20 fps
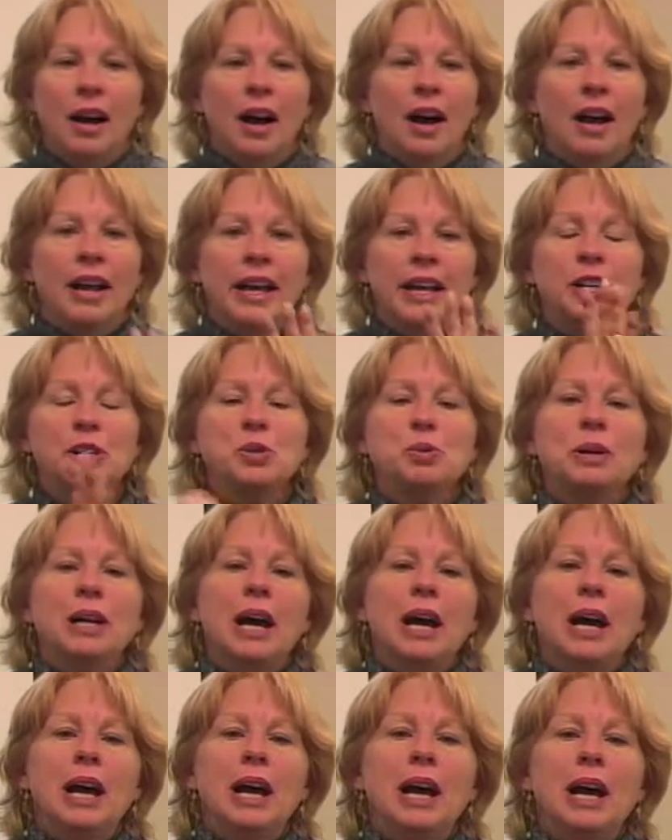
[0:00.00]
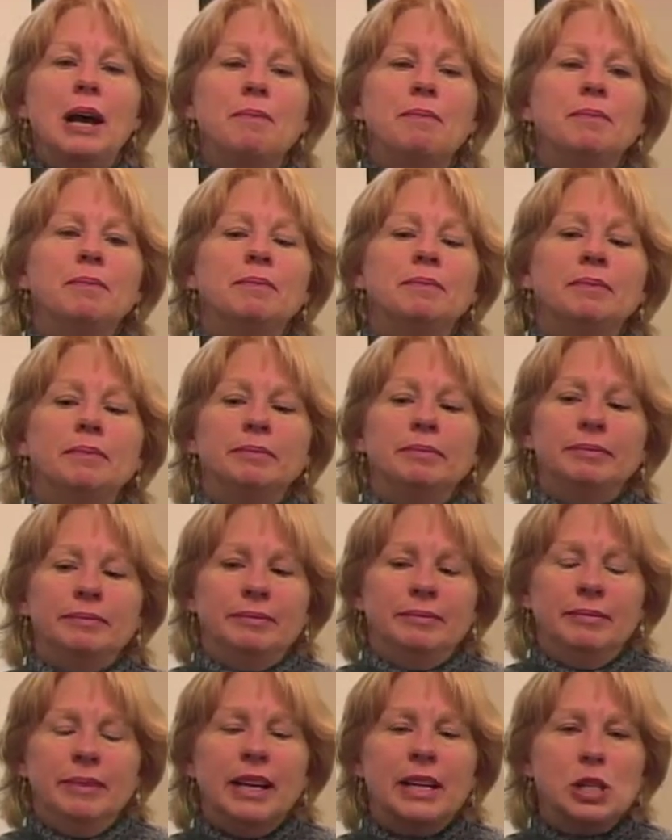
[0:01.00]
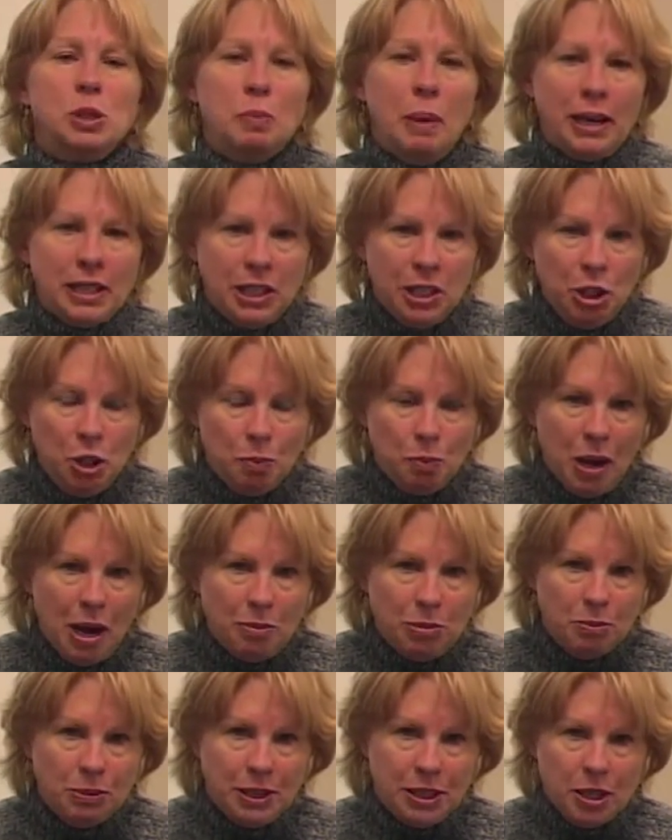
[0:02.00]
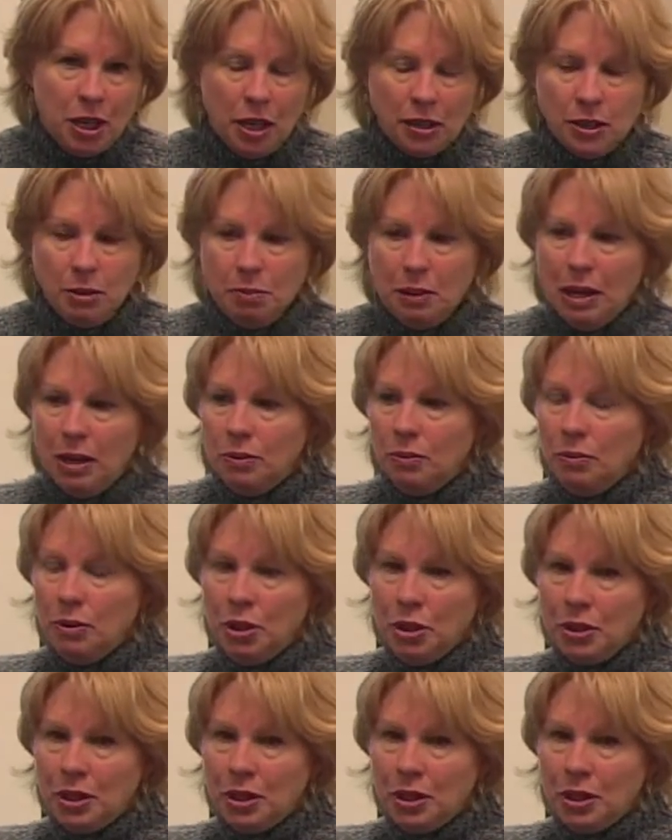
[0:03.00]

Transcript: Here's what I'm expecting you probably talked about with your